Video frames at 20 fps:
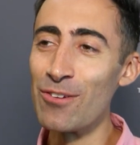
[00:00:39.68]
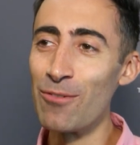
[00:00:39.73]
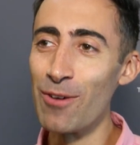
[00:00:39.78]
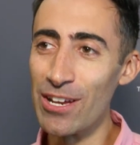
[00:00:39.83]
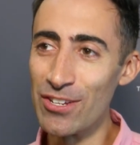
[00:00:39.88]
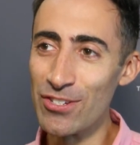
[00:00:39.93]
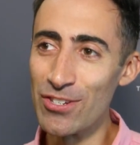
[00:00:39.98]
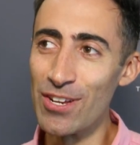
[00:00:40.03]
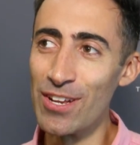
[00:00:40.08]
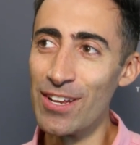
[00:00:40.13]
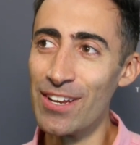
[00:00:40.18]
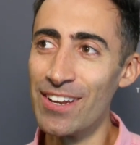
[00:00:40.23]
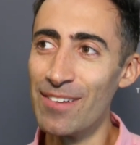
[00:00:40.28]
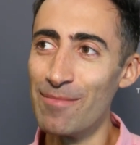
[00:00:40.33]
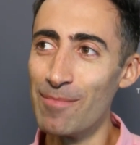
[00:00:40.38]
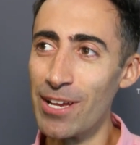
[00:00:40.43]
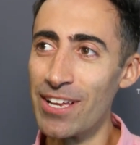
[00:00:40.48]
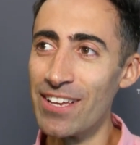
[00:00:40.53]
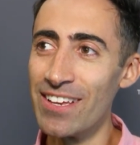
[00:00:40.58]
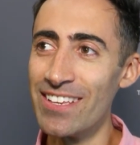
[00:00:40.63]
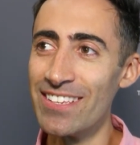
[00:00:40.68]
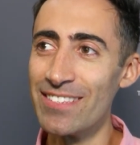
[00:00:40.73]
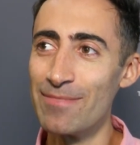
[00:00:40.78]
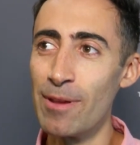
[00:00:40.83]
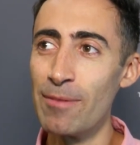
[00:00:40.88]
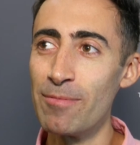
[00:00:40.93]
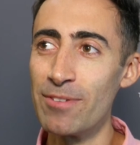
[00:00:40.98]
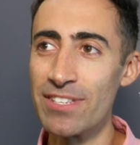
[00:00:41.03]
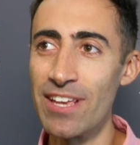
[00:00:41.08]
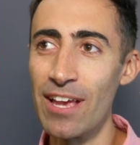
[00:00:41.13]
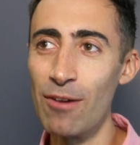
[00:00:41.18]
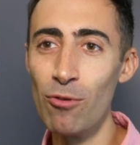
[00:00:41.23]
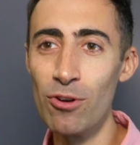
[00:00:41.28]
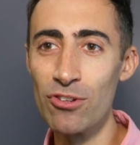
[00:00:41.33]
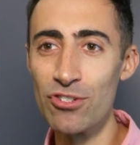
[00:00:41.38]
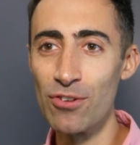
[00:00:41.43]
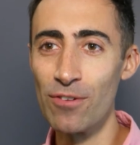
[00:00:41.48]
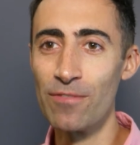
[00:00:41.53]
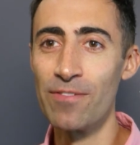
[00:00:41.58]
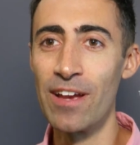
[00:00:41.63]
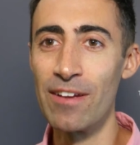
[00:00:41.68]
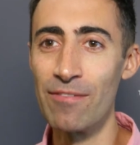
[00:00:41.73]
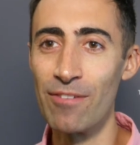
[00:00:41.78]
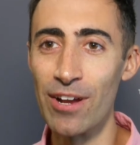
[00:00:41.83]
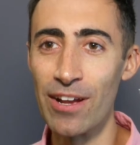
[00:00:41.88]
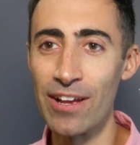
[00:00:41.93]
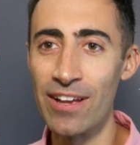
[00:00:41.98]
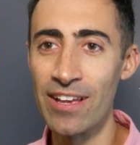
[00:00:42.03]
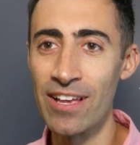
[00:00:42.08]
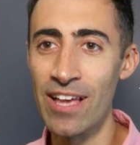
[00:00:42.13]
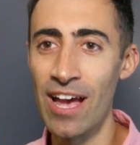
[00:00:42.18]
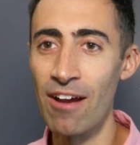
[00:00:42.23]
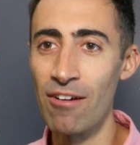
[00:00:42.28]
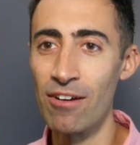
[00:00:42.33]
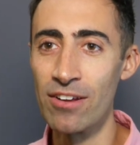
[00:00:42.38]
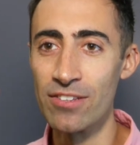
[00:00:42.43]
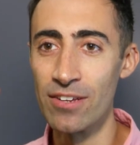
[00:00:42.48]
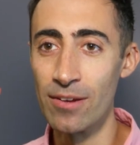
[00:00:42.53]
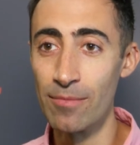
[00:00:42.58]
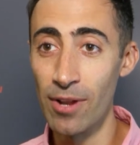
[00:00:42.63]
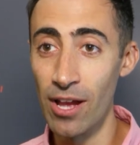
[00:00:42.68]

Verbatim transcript: question, because people say, what's your favourite character?